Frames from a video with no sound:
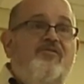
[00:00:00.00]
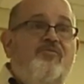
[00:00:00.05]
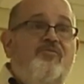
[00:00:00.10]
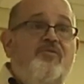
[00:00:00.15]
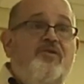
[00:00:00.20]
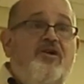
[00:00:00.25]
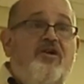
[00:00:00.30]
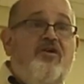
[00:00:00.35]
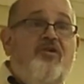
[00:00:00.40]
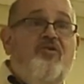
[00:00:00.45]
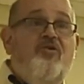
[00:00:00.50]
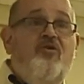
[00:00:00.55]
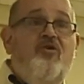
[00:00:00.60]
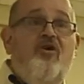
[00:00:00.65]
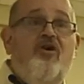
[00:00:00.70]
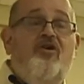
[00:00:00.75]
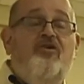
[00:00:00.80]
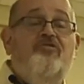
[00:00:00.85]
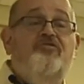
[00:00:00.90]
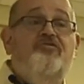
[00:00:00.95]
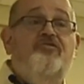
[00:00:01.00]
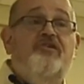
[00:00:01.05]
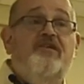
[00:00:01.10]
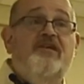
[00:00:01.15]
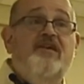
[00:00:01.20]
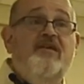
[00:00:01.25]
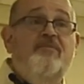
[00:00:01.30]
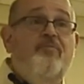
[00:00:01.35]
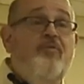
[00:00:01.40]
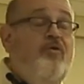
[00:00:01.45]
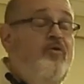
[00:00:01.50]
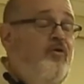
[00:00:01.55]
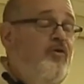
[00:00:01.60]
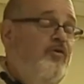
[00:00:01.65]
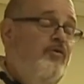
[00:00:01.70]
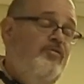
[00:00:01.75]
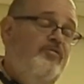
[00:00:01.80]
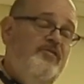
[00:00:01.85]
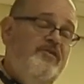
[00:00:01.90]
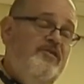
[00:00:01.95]
we are called to keep
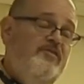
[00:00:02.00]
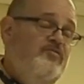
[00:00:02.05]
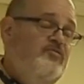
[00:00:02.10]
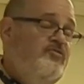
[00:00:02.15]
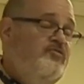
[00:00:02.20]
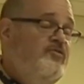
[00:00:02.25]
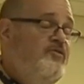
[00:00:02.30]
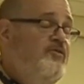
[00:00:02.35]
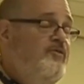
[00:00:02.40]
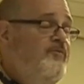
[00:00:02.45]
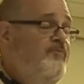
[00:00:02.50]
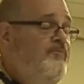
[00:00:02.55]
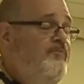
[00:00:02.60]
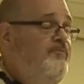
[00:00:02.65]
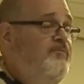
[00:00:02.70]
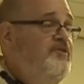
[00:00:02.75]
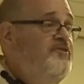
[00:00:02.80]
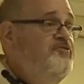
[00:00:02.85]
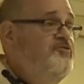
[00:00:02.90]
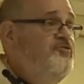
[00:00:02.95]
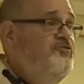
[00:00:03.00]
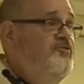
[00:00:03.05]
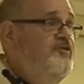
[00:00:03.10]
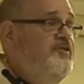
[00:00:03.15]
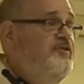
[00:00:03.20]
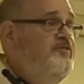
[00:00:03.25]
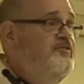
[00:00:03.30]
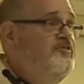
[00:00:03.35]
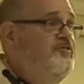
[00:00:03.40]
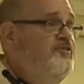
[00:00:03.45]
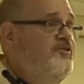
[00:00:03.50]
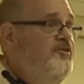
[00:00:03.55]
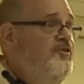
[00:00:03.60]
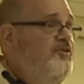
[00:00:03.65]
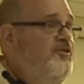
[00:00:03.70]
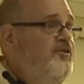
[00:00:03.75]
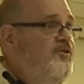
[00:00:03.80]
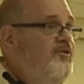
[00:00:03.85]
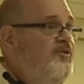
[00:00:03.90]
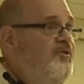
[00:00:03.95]
all these mysteries,
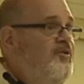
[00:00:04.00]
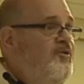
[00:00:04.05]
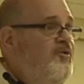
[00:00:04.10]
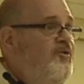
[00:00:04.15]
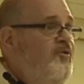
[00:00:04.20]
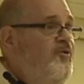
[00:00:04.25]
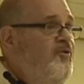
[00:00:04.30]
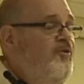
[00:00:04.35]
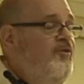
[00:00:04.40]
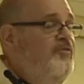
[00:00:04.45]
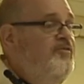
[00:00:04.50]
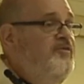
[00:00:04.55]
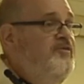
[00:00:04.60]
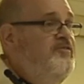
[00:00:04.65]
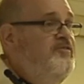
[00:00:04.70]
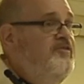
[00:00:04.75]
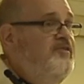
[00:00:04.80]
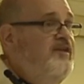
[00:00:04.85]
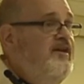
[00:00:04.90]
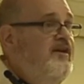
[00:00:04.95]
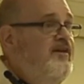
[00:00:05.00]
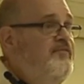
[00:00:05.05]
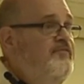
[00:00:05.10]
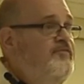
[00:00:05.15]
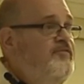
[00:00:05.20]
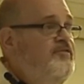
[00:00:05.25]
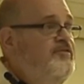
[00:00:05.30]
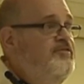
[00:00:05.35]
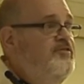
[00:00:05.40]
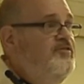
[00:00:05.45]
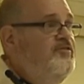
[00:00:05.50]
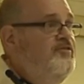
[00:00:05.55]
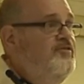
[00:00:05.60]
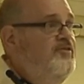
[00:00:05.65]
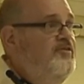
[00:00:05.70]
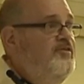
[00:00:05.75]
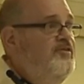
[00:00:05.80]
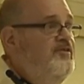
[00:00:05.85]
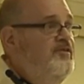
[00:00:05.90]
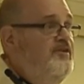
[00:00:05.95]
all these gifts
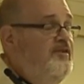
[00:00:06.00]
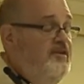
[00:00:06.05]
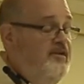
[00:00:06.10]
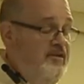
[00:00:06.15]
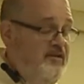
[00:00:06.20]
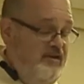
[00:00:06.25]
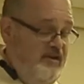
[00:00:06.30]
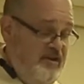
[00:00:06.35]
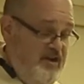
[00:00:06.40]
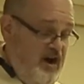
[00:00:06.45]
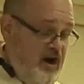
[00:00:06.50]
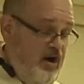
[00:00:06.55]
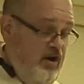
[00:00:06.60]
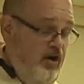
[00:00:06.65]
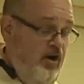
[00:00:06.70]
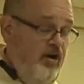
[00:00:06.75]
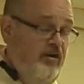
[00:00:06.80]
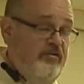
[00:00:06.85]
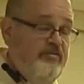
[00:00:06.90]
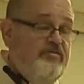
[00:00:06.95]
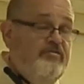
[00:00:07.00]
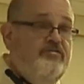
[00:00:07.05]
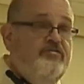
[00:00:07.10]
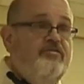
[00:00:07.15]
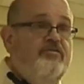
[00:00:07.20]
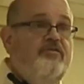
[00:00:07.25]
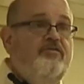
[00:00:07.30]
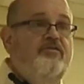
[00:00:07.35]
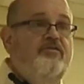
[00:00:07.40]
in our hearts.